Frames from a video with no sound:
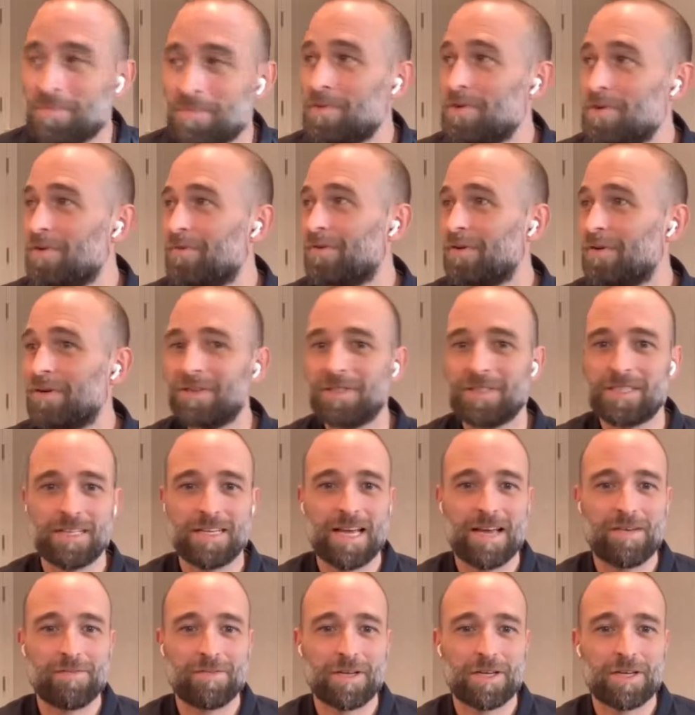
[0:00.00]
move on
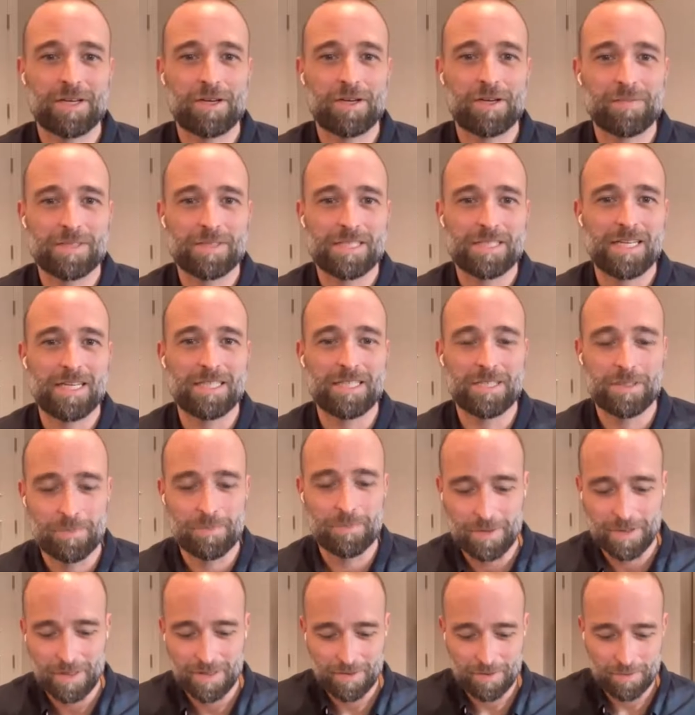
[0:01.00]
to having a conversation
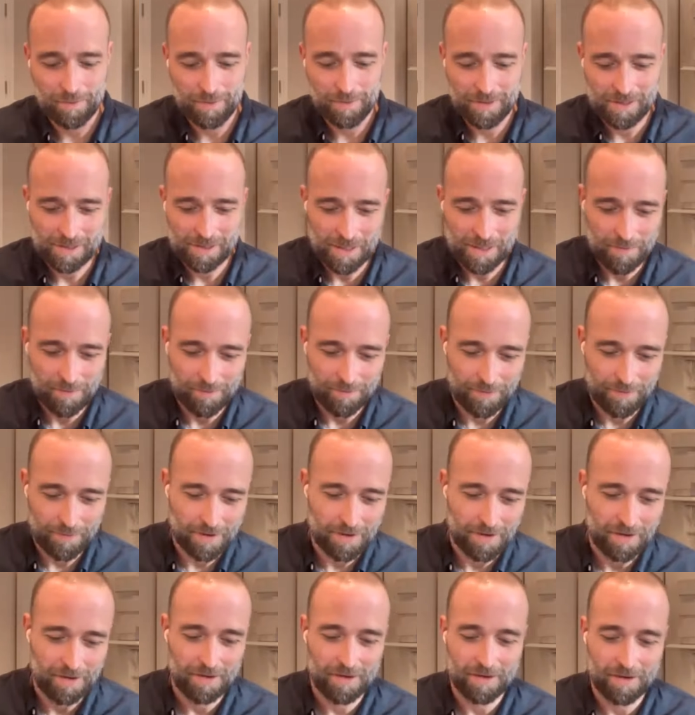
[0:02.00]
with some of
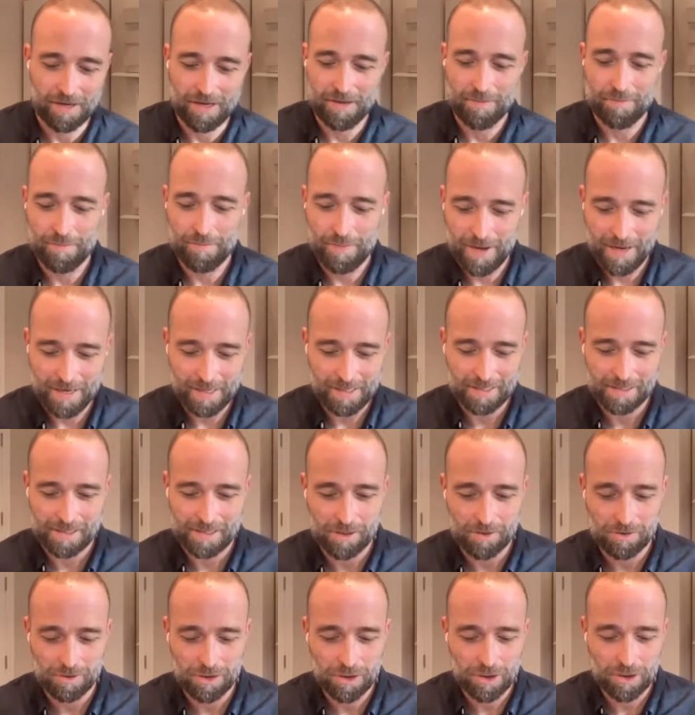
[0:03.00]
our panelists.
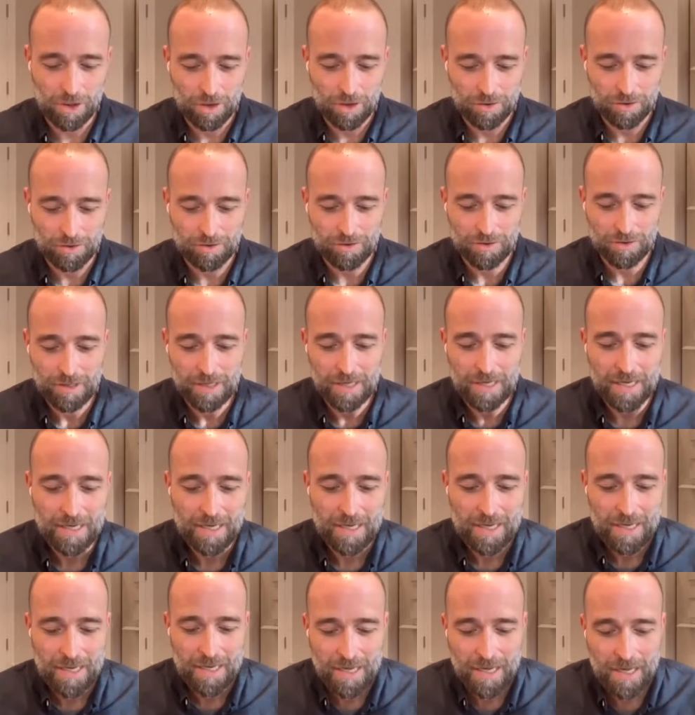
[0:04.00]
So John,
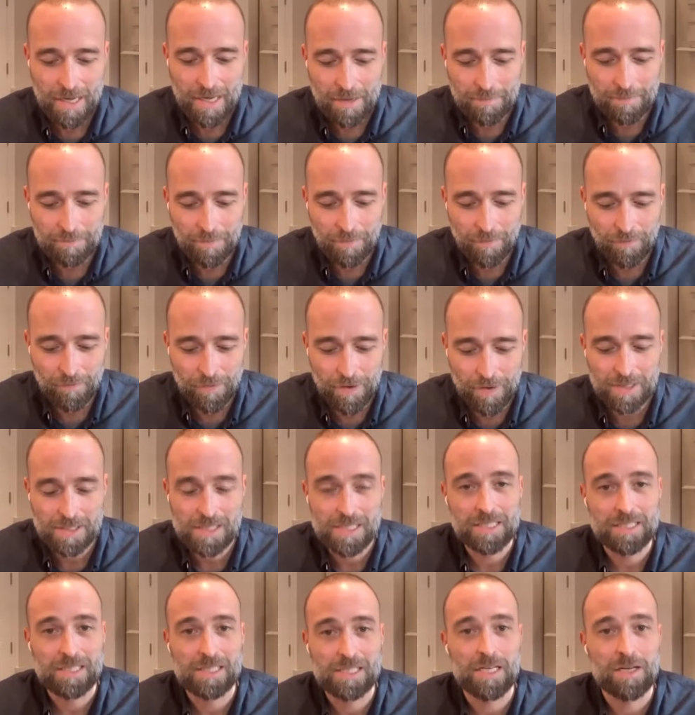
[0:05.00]

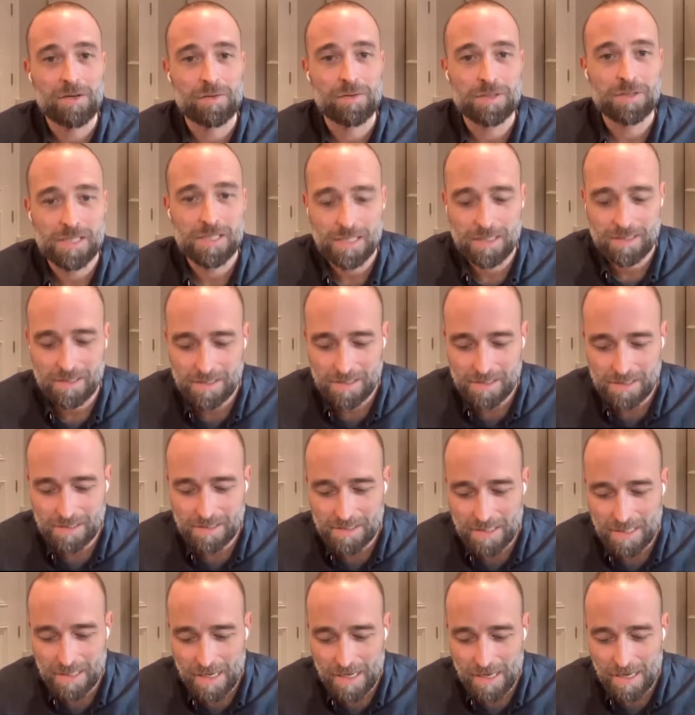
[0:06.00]
firstly to you
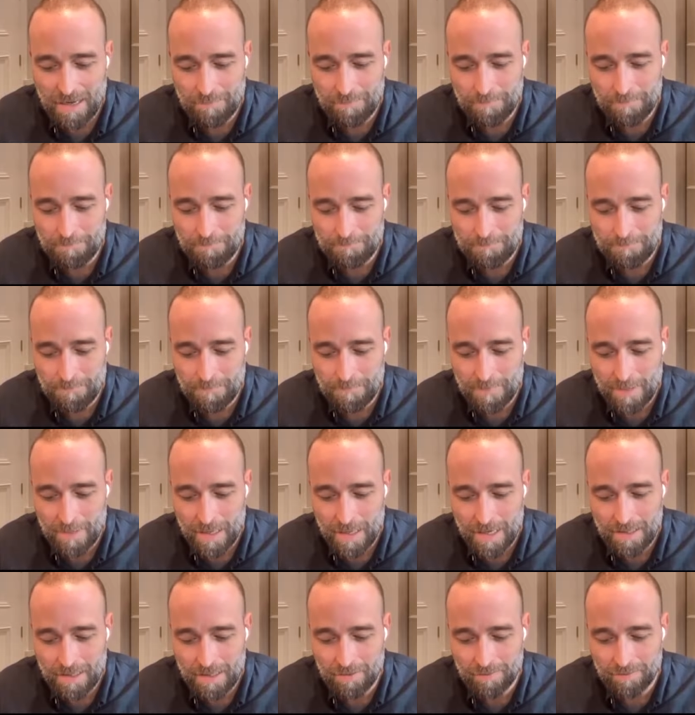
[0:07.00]
as
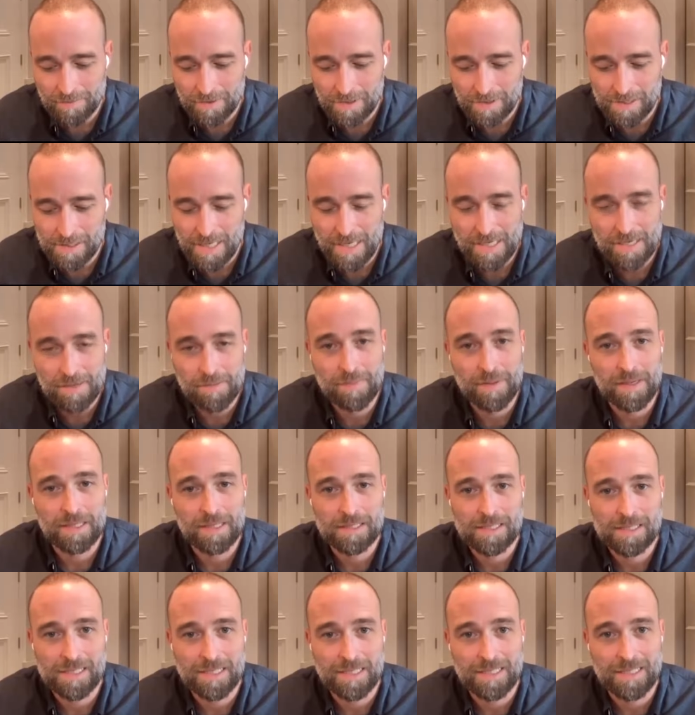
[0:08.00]
head of
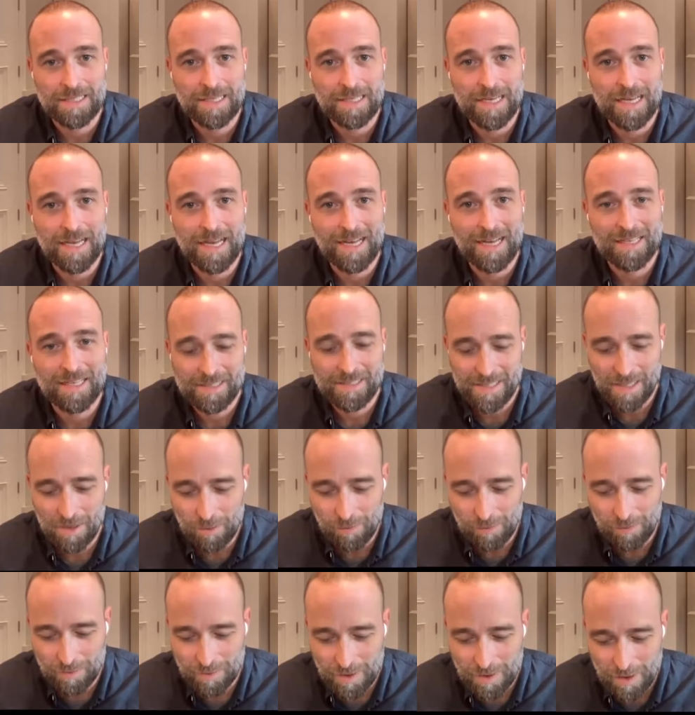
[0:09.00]
sustainability at
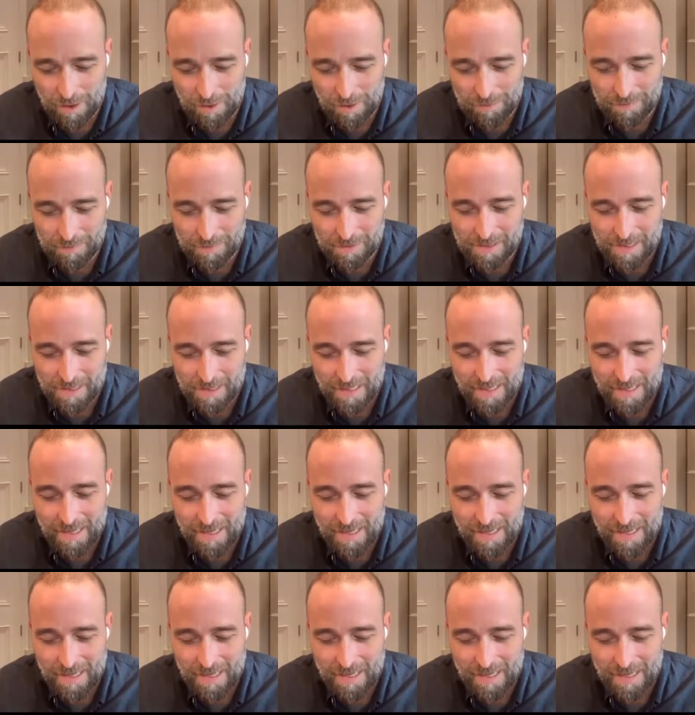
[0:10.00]
Telford Homes.